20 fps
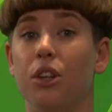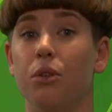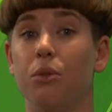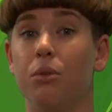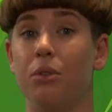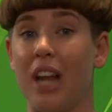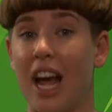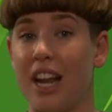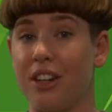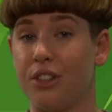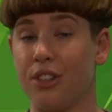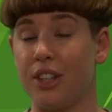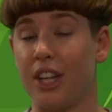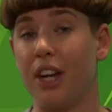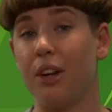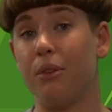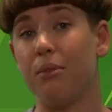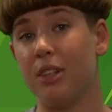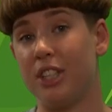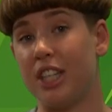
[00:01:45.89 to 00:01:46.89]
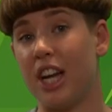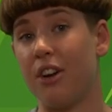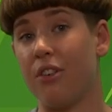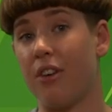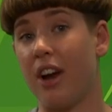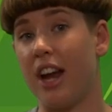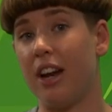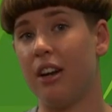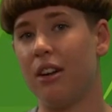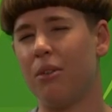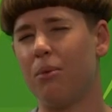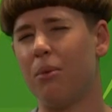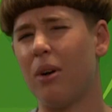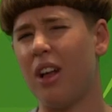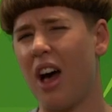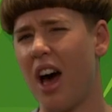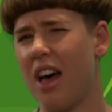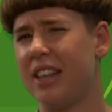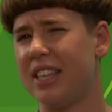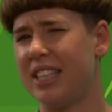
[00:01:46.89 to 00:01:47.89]
naturally regenerate, while
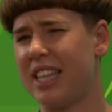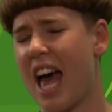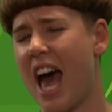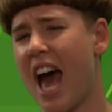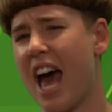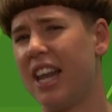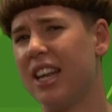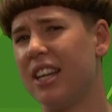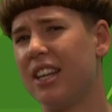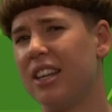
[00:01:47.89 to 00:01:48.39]
others had.